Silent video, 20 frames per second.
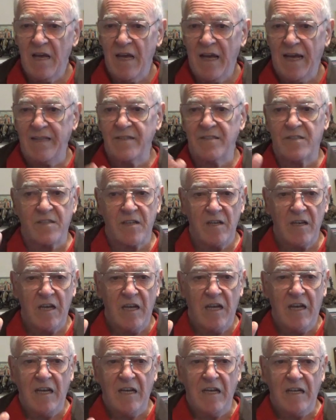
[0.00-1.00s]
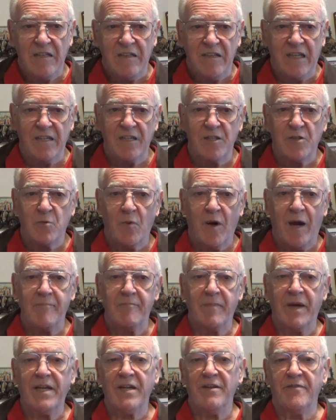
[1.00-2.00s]
Hence, that is why
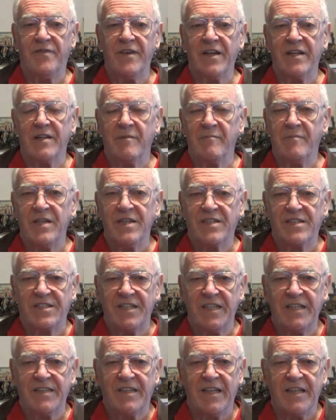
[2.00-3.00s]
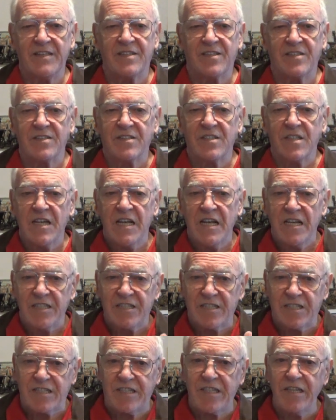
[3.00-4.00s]
many Vietnamese sentences
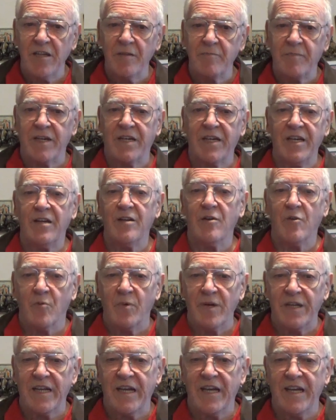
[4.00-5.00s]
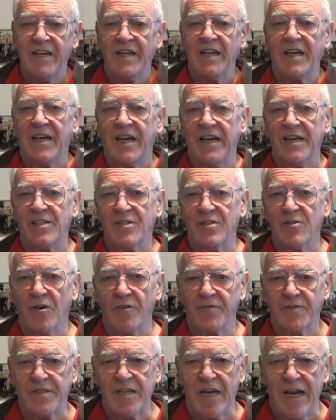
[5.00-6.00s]
still begin with an indication
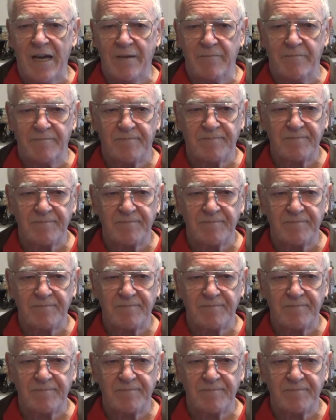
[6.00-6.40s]
of time.